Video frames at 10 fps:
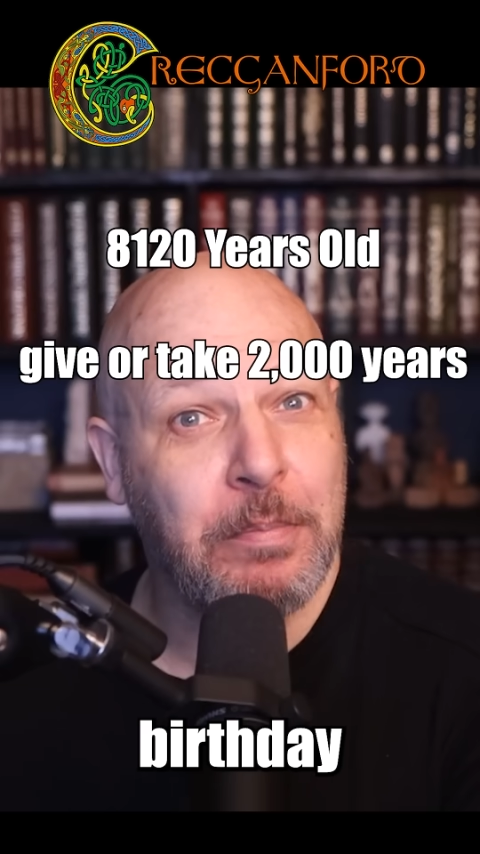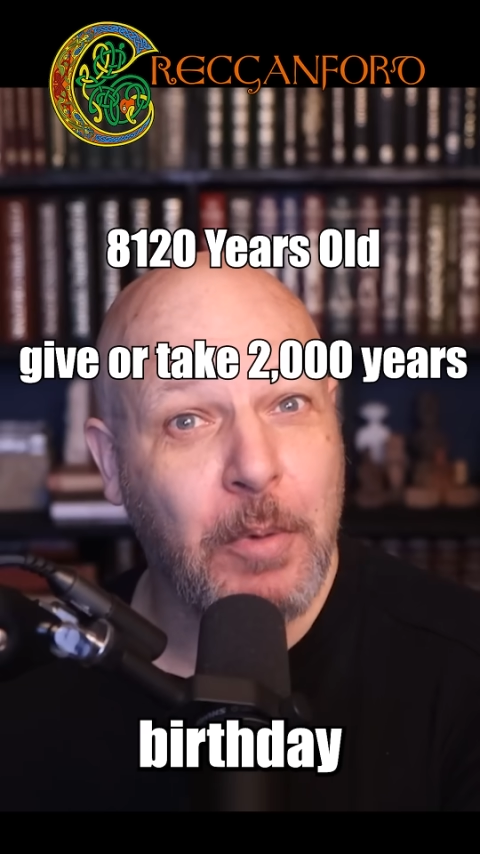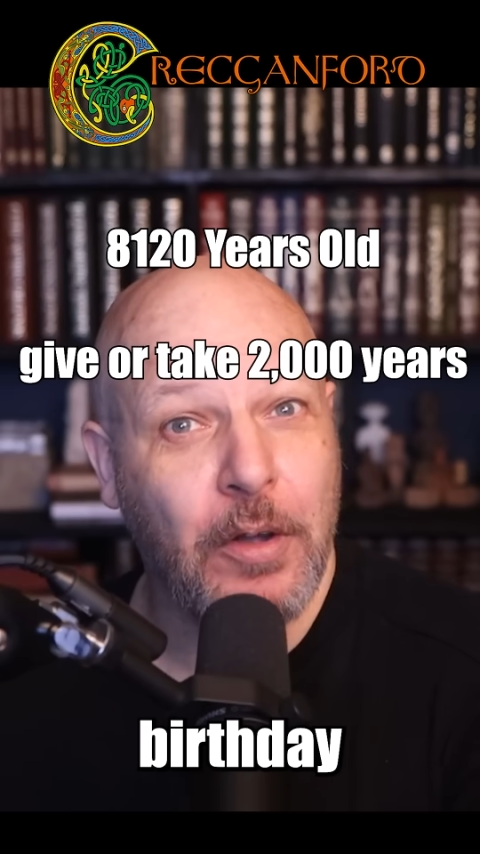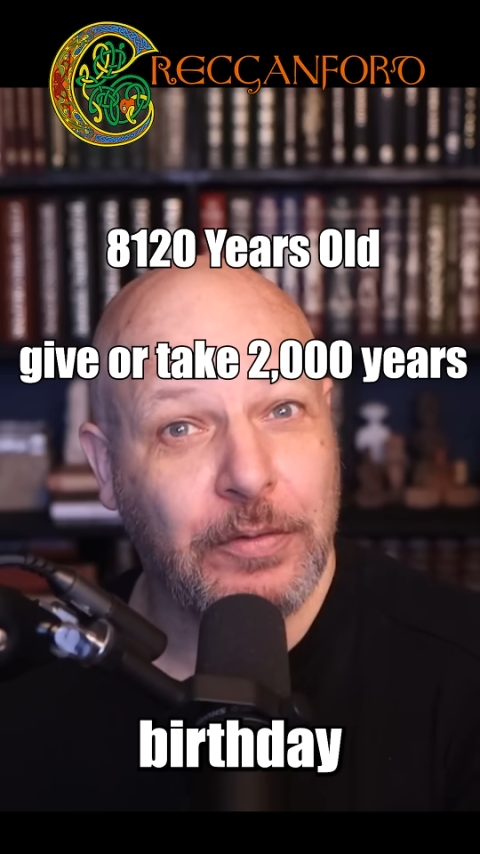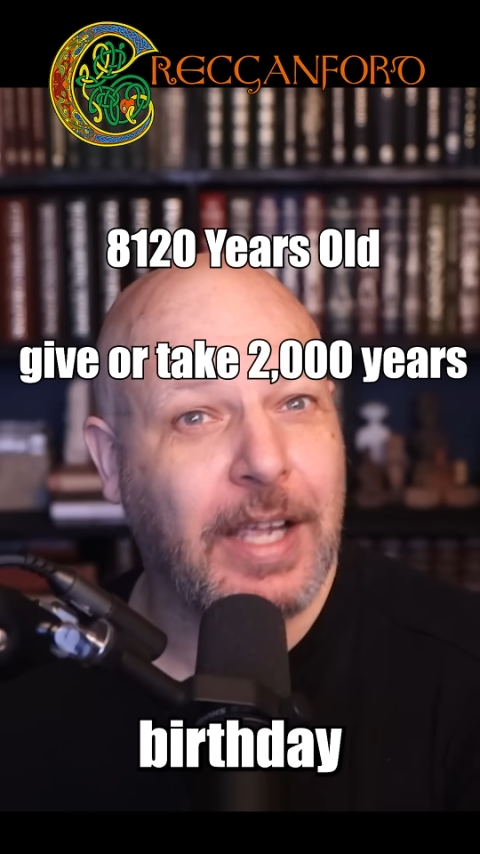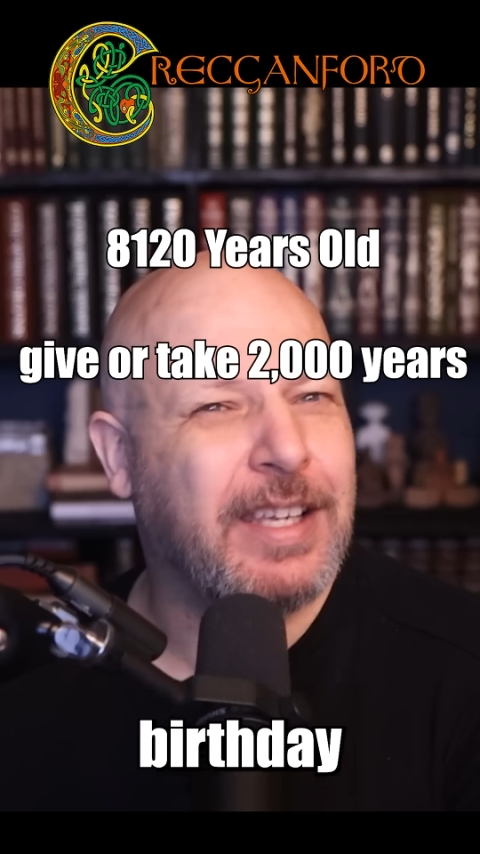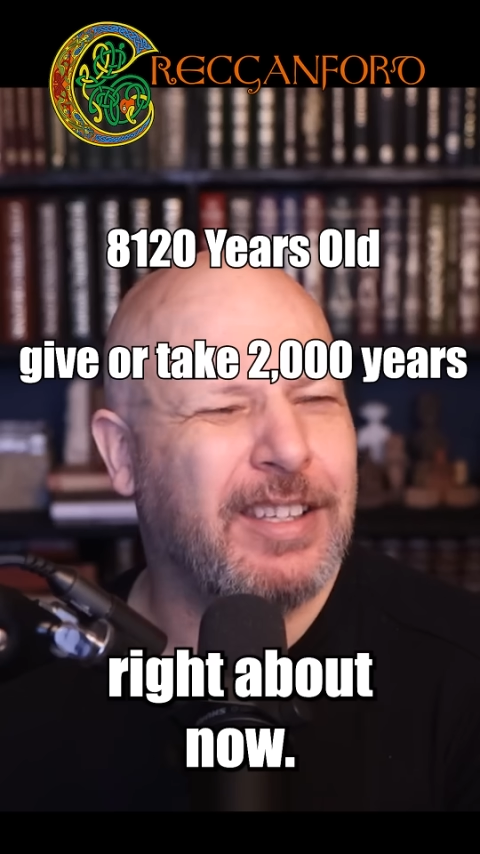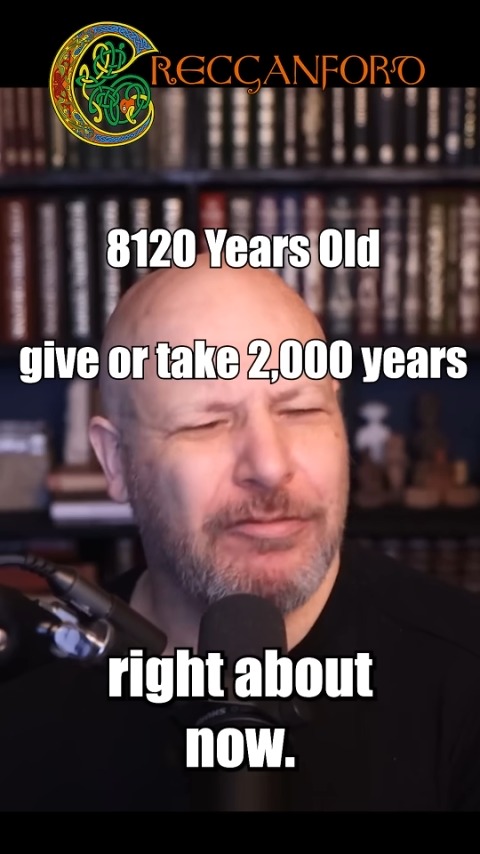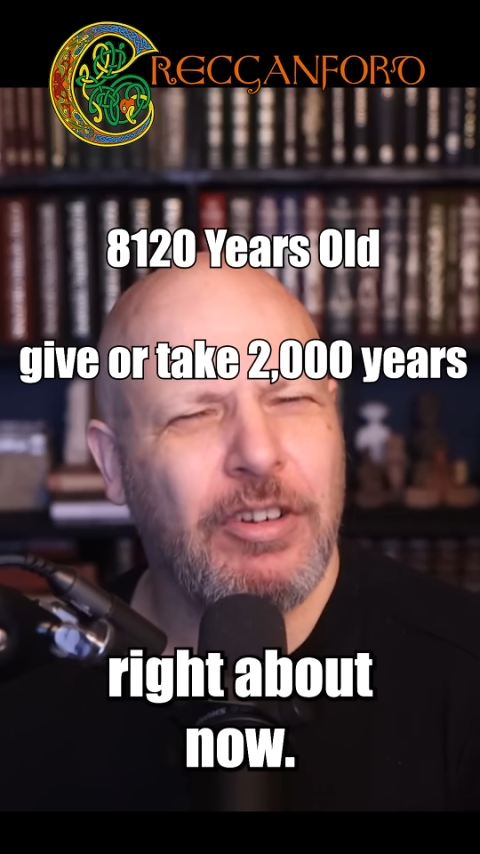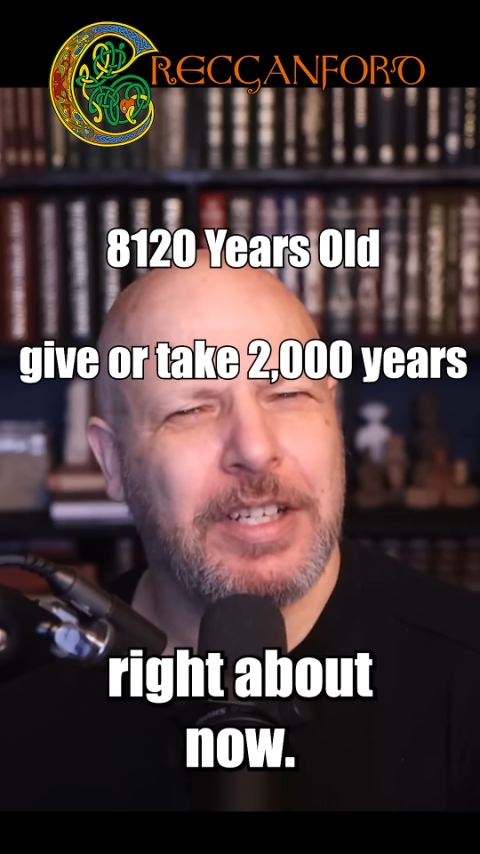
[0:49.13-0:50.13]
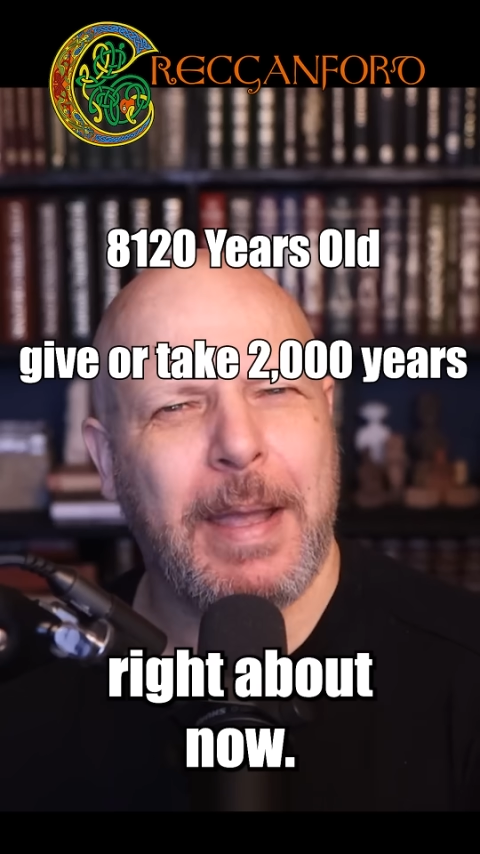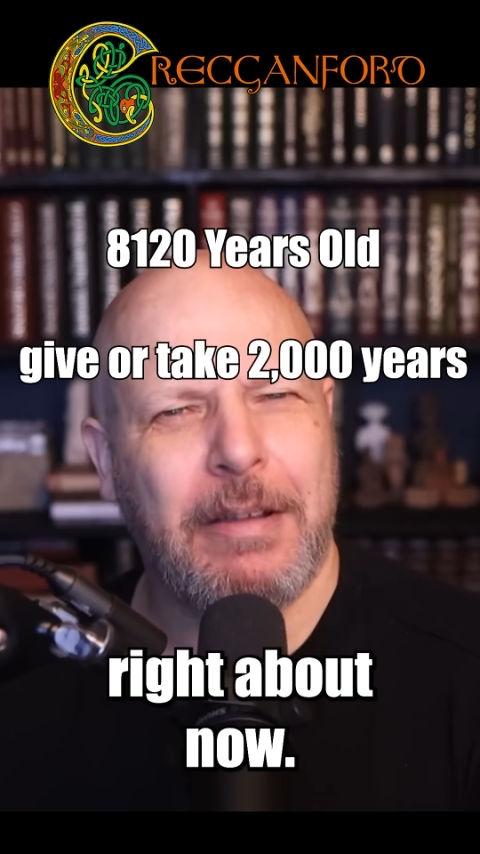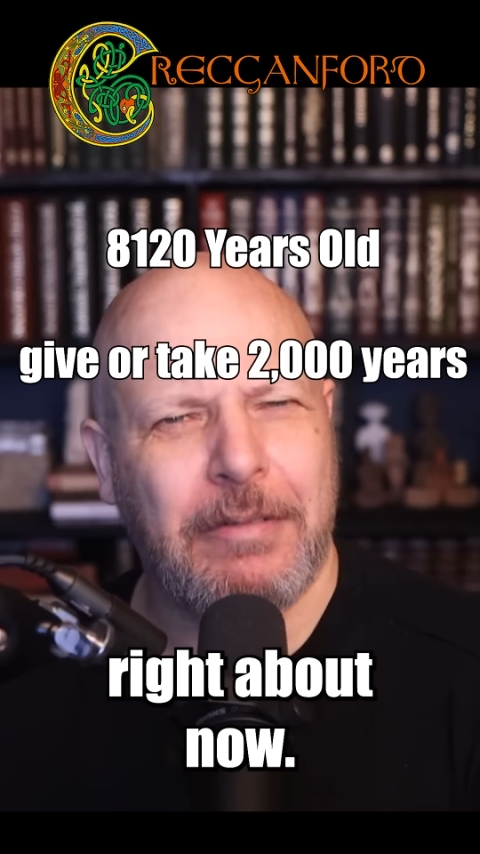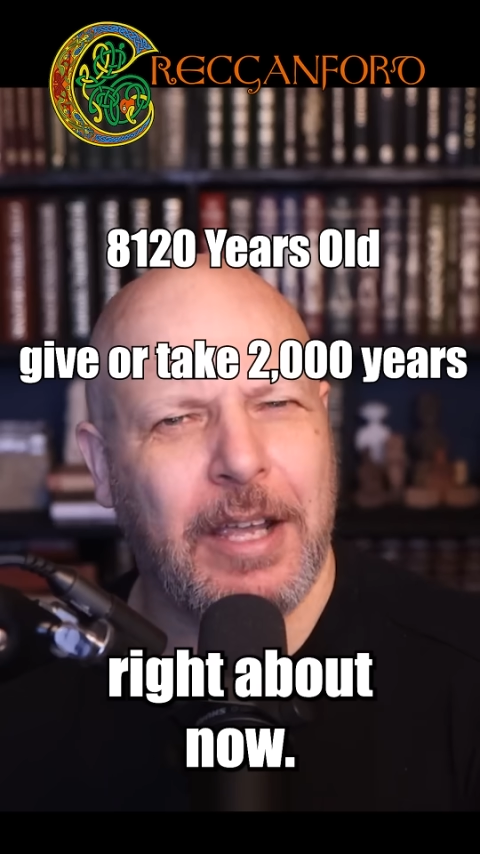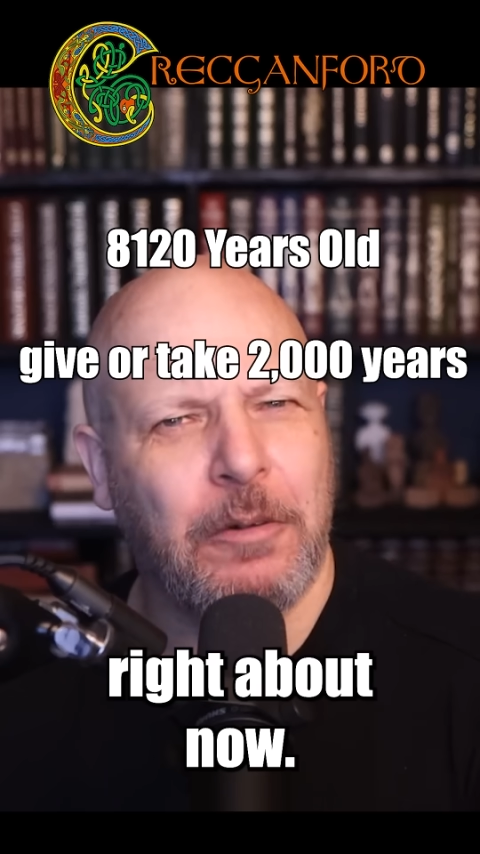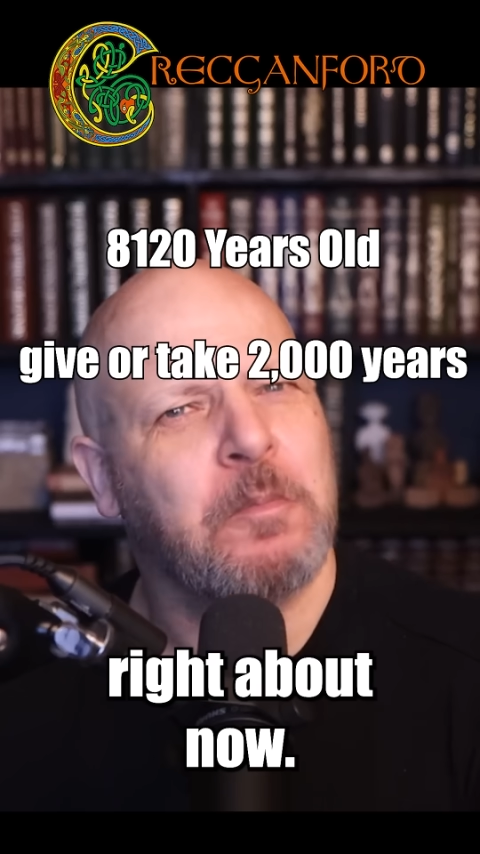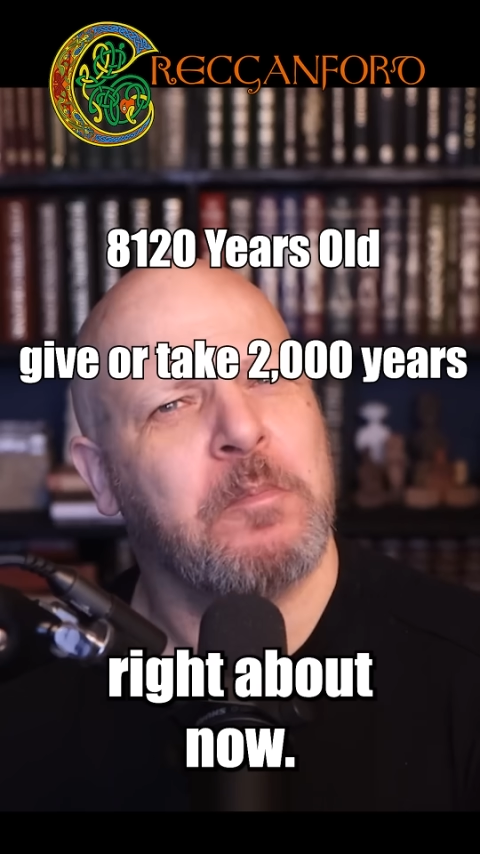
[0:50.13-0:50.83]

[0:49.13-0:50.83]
birthday right about now.